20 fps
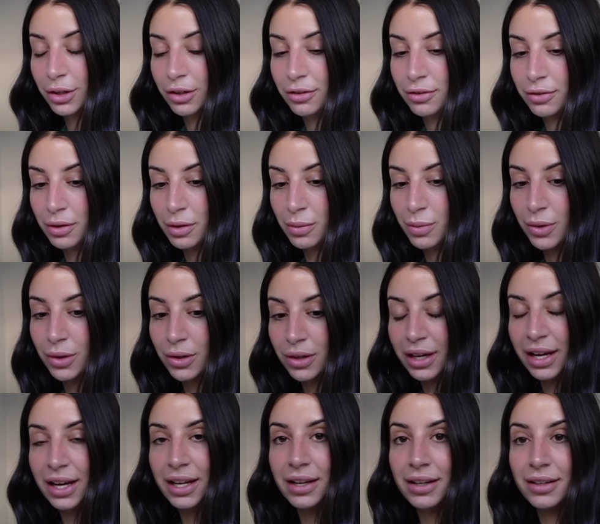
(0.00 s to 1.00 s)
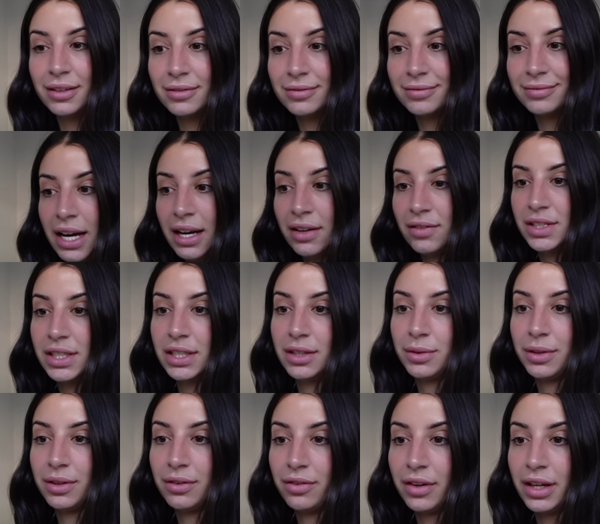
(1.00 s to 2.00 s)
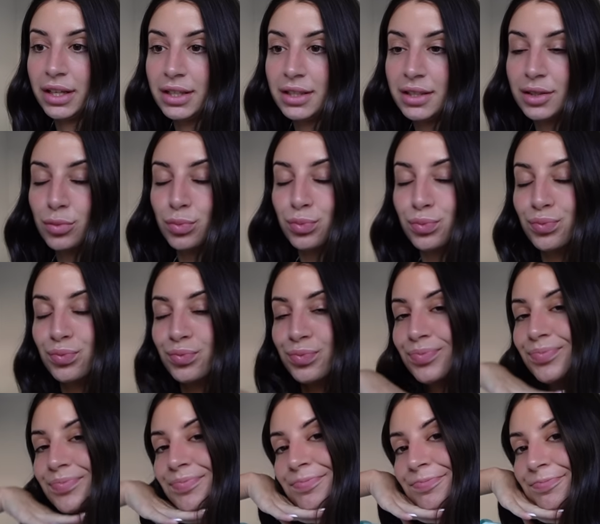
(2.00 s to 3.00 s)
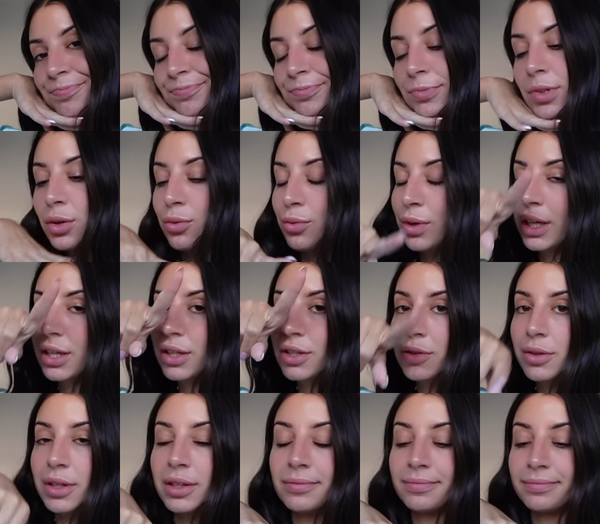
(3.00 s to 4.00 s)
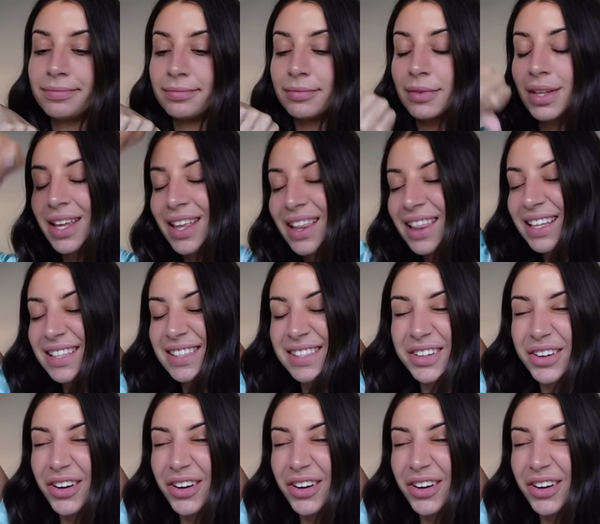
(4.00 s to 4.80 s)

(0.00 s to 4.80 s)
go for a walk, edit, have dinner with a friend. We can do it. Let's